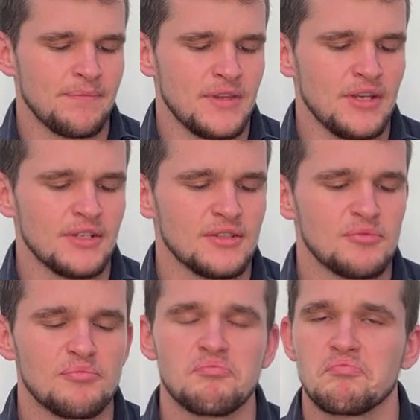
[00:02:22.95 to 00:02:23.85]
It's a
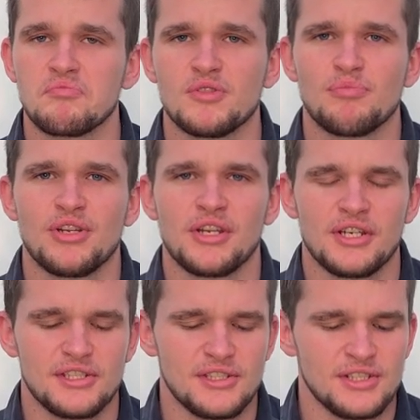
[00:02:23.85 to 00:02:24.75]
pretty
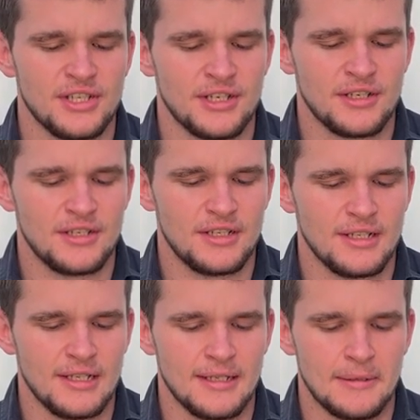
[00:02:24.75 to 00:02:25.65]
nice design.
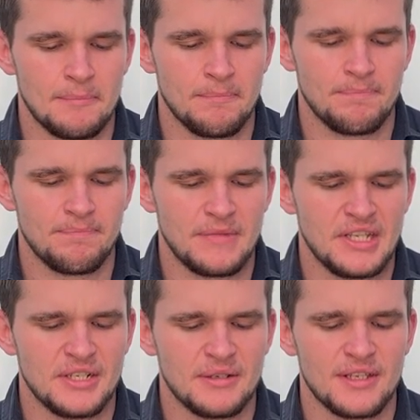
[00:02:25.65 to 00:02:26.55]
I
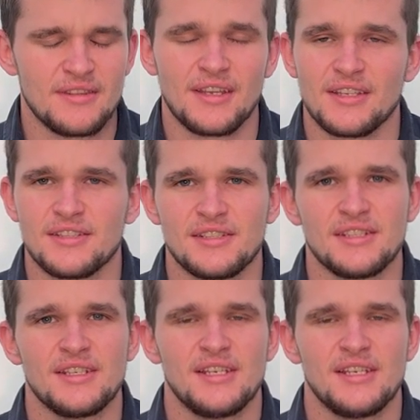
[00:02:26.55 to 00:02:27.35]
think it's.